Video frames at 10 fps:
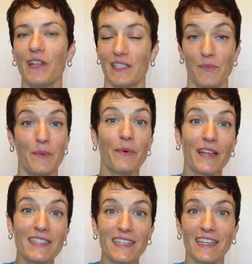lots of people
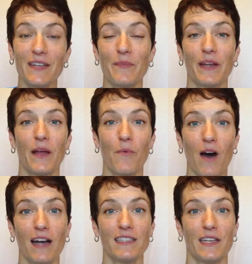I didn't, but I
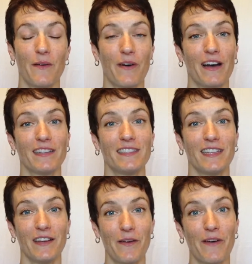walked and I walked
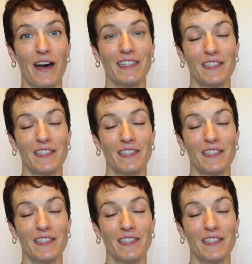and I walked,